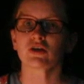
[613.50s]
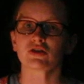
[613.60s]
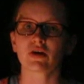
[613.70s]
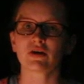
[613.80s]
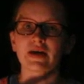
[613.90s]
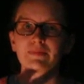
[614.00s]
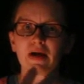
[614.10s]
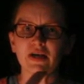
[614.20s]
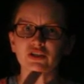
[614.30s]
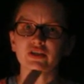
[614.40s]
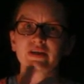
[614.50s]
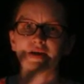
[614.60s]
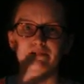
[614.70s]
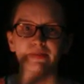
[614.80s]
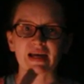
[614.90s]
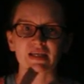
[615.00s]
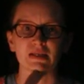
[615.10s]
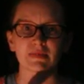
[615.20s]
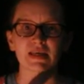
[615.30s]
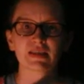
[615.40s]
So imagine a
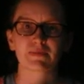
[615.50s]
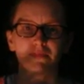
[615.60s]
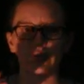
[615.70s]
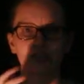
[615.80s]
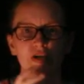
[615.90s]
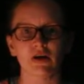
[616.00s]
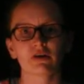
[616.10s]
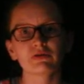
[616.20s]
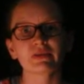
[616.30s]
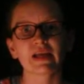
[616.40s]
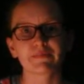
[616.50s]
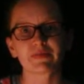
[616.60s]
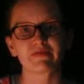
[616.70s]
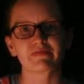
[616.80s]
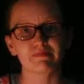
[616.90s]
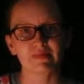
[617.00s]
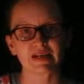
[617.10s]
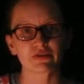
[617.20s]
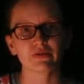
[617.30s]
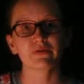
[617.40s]
blacksmith puts a cold lump of
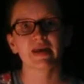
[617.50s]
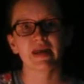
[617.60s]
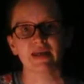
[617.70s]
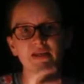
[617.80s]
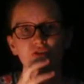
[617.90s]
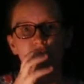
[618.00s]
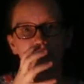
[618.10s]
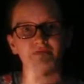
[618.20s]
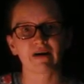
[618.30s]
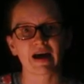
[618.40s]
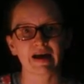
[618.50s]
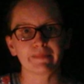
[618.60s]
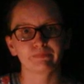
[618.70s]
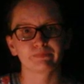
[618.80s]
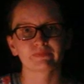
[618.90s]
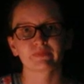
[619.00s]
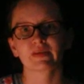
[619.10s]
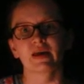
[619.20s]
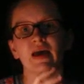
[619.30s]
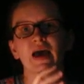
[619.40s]
metal into a fire.
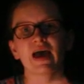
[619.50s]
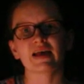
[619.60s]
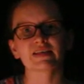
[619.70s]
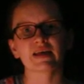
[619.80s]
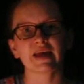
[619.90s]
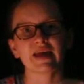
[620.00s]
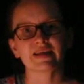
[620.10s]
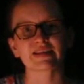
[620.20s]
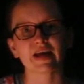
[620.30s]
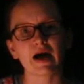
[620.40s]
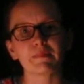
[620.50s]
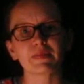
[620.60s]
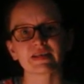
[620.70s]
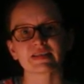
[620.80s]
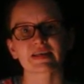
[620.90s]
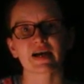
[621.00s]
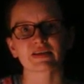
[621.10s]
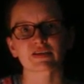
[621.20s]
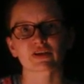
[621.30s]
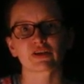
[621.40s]
As it heats up, it
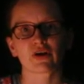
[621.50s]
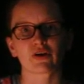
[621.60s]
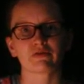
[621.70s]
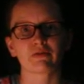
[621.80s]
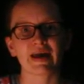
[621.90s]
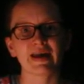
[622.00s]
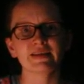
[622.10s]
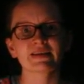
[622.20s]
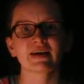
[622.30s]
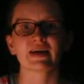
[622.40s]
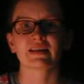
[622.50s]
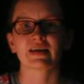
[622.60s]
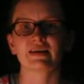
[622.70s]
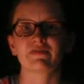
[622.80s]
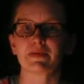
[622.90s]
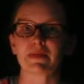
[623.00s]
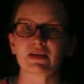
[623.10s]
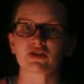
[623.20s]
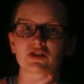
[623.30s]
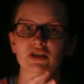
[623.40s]
starts to glow red. And then if he
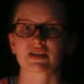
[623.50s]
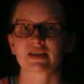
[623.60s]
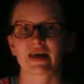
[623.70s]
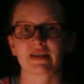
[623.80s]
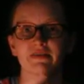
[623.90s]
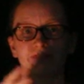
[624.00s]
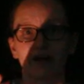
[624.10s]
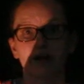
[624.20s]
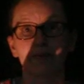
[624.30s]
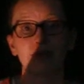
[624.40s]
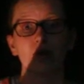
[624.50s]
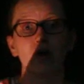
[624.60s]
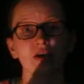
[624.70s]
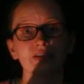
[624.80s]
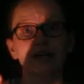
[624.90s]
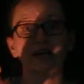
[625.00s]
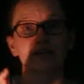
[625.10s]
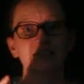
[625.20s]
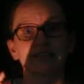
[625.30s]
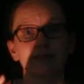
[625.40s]
manages to get the fire a bit hotter,
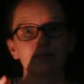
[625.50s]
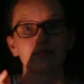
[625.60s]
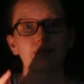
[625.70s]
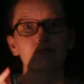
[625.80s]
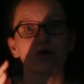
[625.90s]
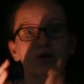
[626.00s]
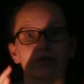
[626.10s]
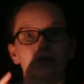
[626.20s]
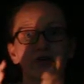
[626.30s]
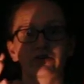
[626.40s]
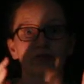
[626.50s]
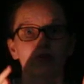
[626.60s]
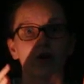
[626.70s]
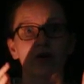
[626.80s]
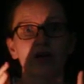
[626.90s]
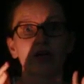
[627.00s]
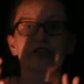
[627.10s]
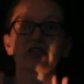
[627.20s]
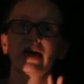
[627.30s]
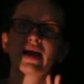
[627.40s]
heat it up a bit more, it'll go through orange.